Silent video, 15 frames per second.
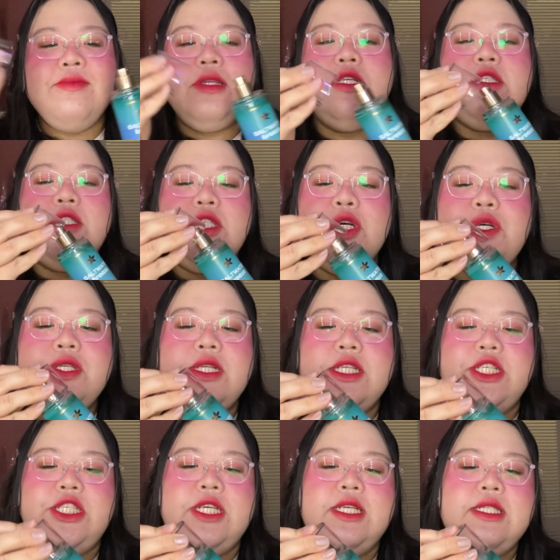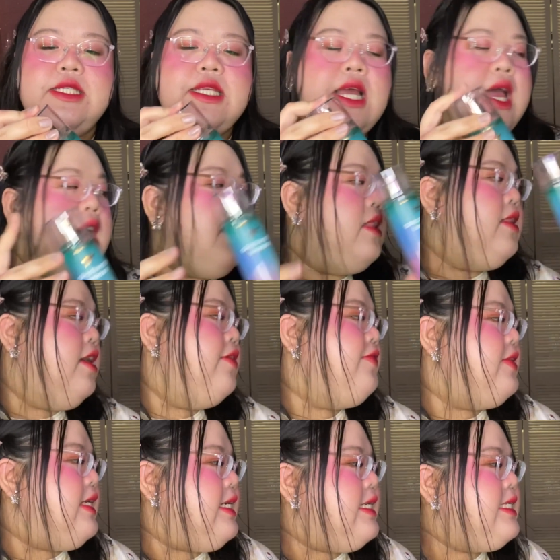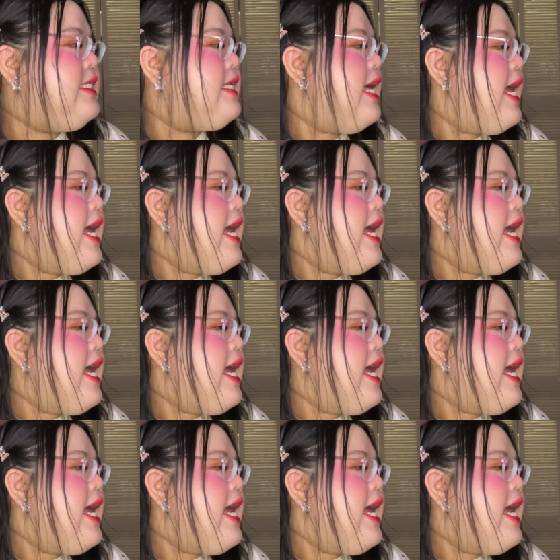So delicious. Love this.